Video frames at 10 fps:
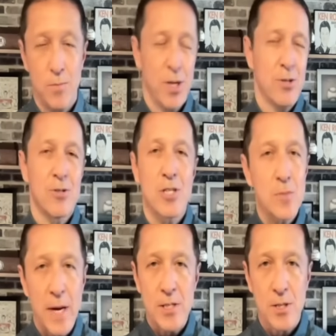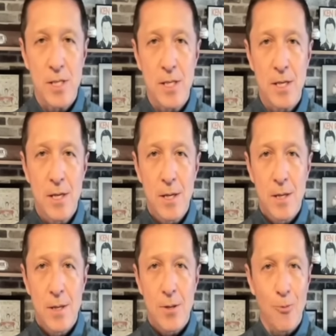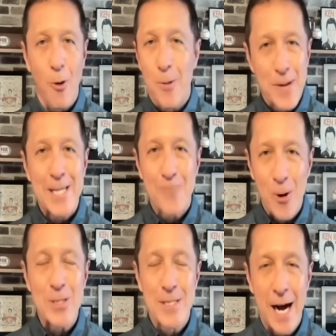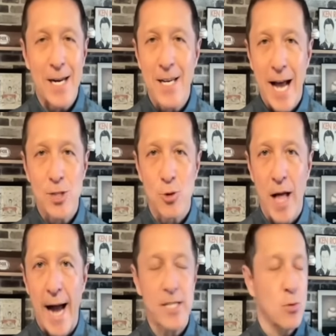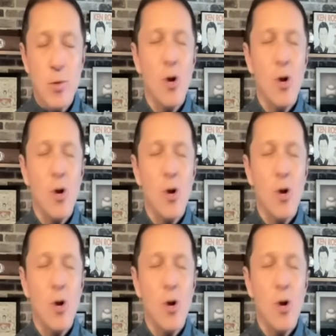but a lot more that he covered in there as well in Fair Territory.